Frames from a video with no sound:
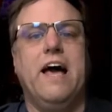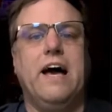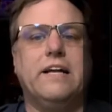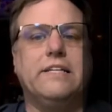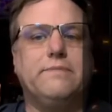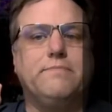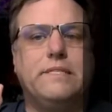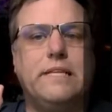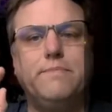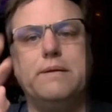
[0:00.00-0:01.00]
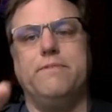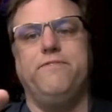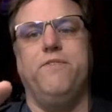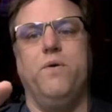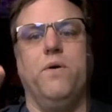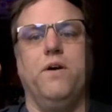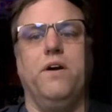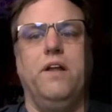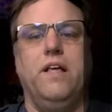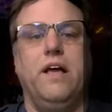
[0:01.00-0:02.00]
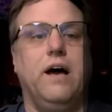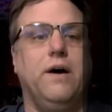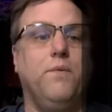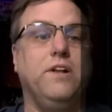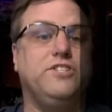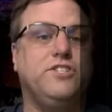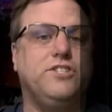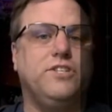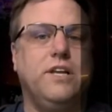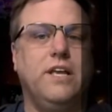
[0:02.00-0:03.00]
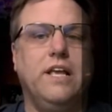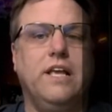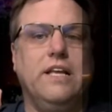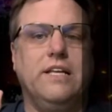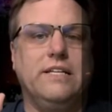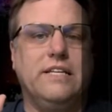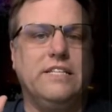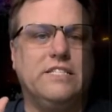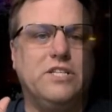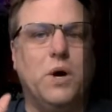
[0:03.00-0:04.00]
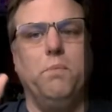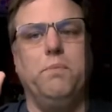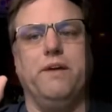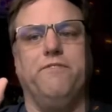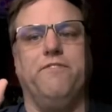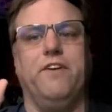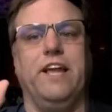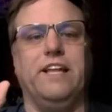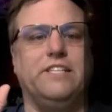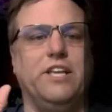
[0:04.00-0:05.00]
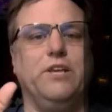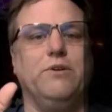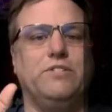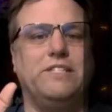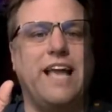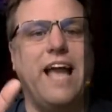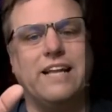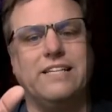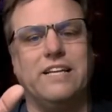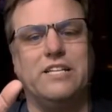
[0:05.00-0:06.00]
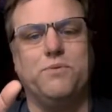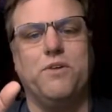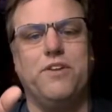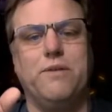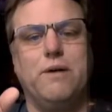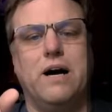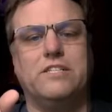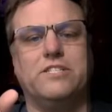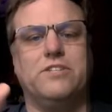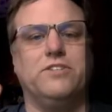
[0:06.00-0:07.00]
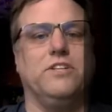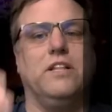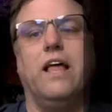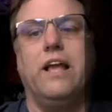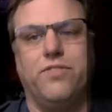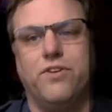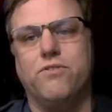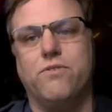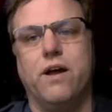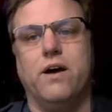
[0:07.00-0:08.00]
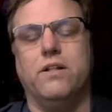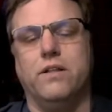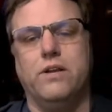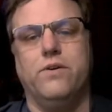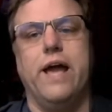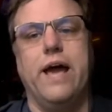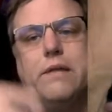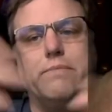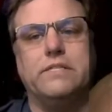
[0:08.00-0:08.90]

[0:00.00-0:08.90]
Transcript: Uh, tip number four, uh, which is don't be afraid to use tactics with your monsters, like the Grell. You know, I had him